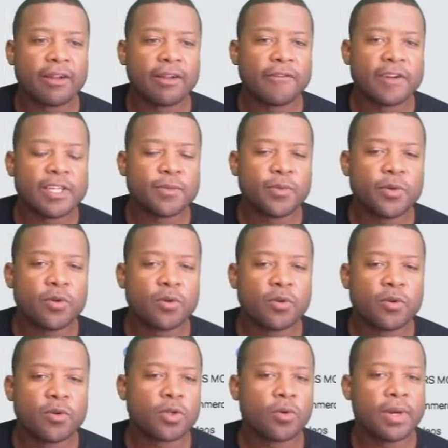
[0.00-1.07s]
the Facebook
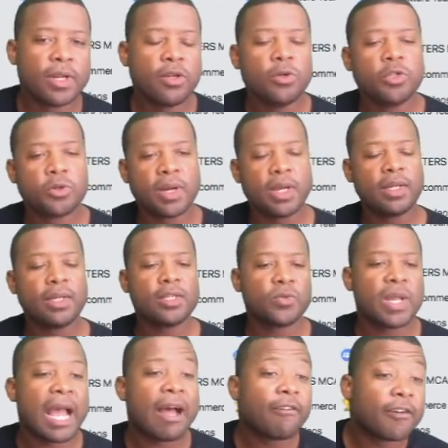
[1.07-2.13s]
group. So when you joined us,
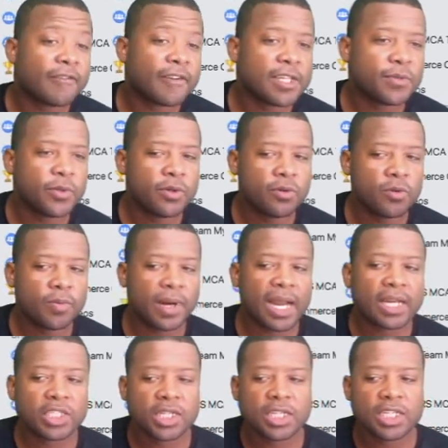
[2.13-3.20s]
we have a Facebook group. I
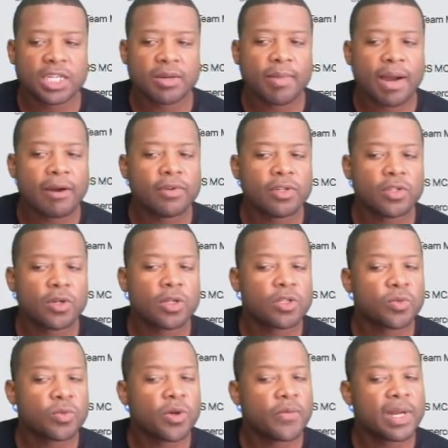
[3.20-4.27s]
actually share my results.
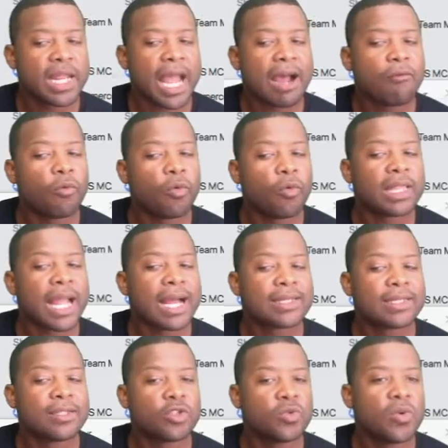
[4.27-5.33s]
We already have
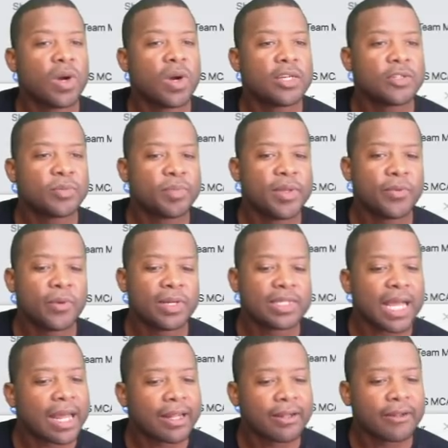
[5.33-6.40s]
1,200 people
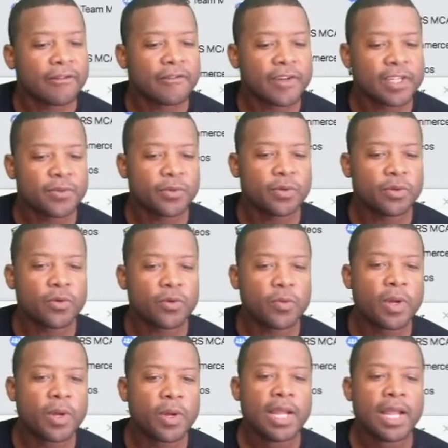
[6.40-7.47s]
inside of the Facebook
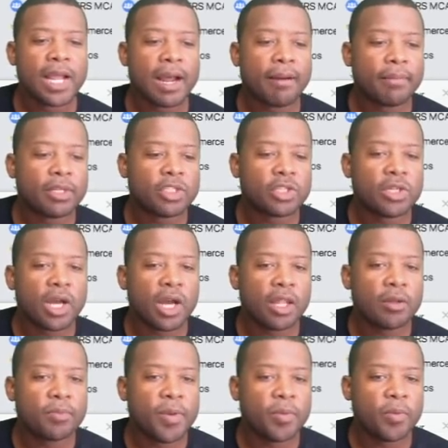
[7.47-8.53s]
group, and I'm going to show you
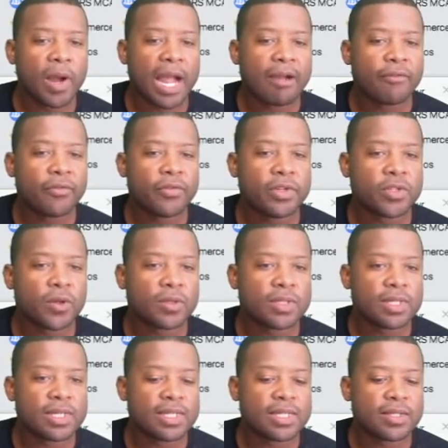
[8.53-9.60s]
other people having results.
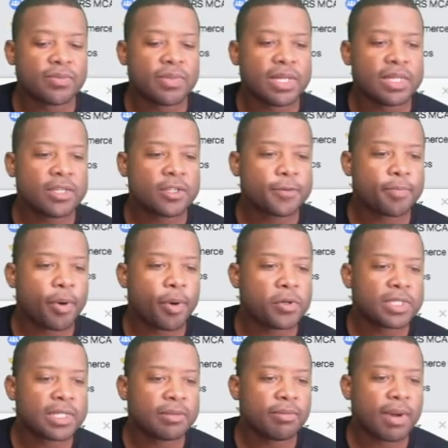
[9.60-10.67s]
This is me just
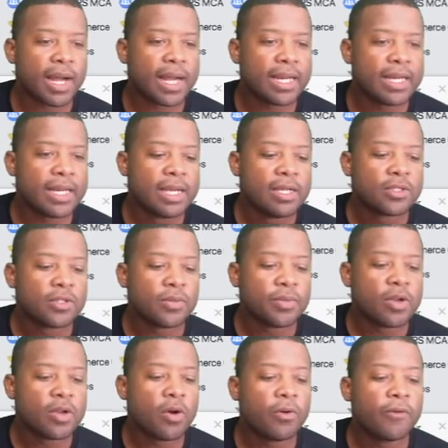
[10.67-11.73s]
posting mine. So let
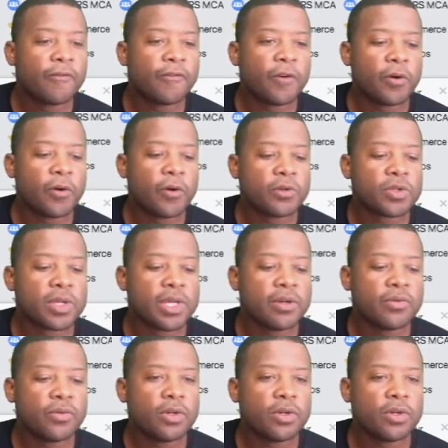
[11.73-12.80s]
me go to photos here real